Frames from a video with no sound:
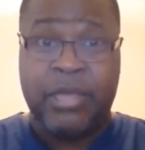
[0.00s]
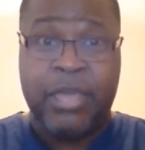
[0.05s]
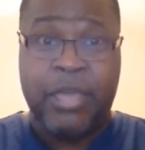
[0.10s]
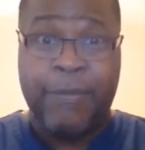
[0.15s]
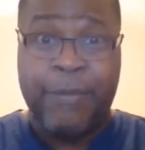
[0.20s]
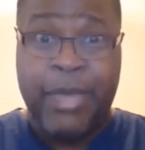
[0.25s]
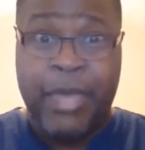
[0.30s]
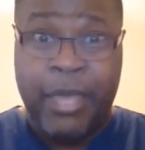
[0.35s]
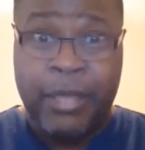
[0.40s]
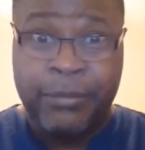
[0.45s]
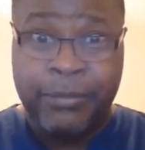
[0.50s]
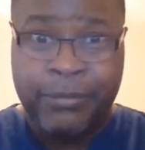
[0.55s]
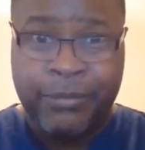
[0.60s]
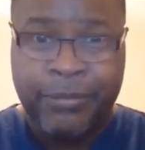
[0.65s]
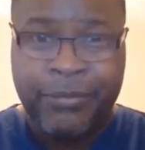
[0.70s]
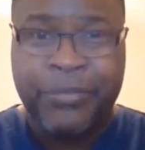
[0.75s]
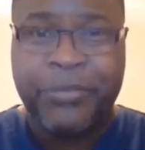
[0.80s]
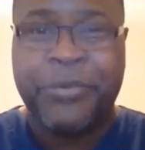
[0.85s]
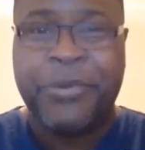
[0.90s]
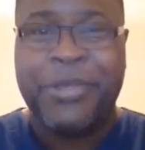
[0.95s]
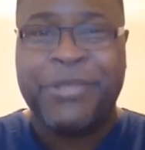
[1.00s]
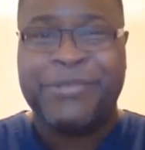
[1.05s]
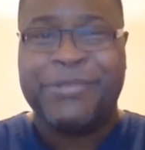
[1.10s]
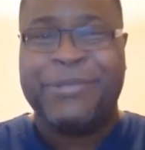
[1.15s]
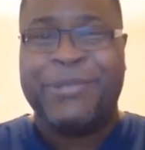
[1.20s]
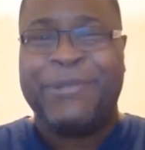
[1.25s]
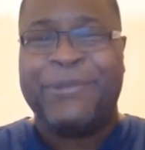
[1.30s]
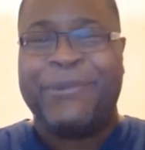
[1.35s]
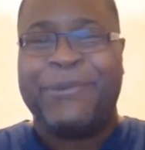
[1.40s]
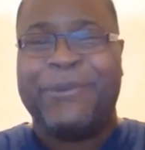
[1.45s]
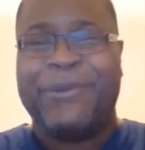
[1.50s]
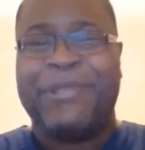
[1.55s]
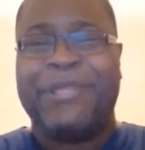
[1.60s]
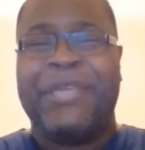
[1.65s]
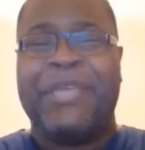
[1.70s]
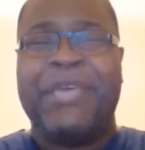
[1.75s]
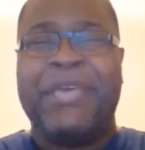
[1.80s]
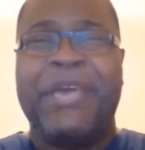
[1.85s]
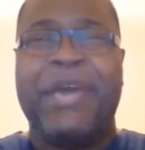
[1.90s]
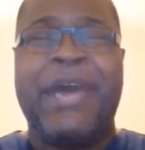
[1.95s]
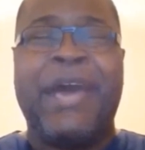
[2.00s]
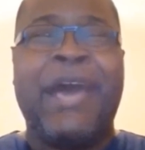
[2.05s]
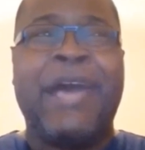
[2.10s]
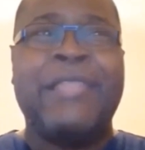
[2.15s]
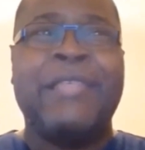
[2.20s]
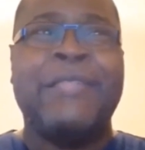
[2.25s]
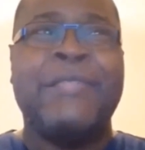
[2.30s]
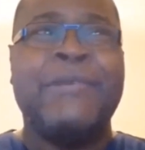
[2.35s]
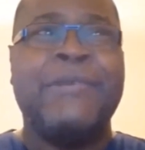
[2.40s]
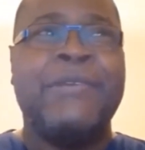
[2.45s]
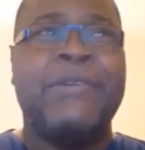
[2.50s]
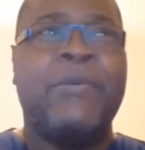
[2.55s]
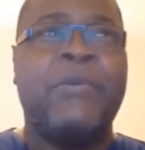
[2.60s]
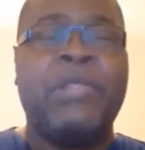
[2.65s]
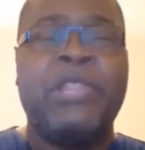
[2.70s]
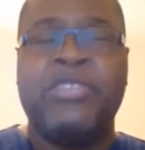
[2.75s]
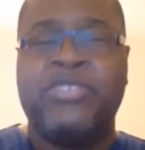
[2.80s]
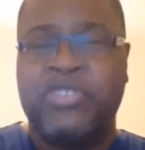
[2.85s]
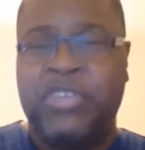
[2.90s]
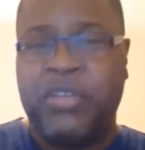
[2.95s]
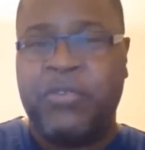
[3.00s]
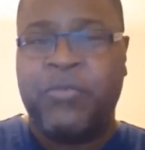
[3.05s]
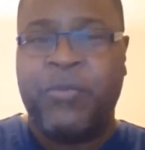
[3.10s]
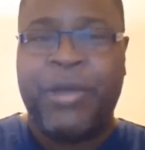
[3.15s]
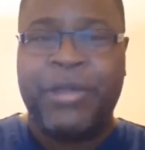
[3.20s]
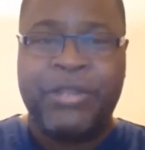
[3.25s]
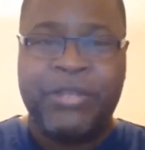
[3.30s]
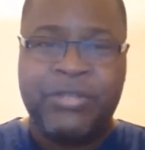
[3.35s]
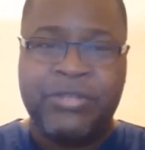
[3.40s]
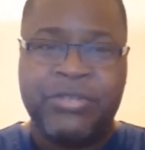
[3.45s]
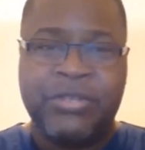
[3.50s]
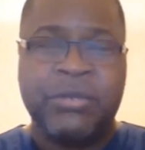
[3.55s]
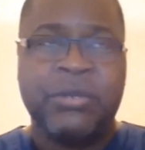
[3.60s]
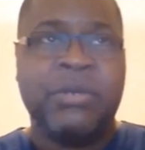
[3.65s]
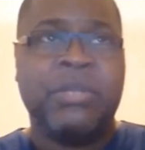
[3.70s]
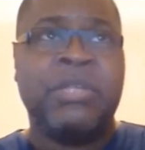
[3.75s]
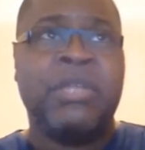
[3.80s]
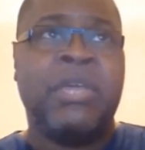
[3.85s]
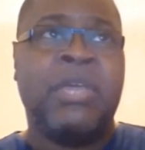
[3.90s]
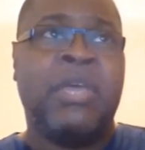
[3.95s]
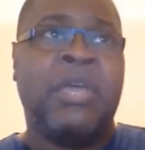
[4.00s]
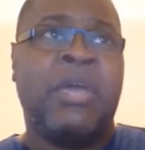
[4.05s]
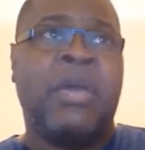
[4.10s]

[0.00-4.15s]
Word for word: Amen. Praise the Lord. Hallelujah. Well, let's get right into it.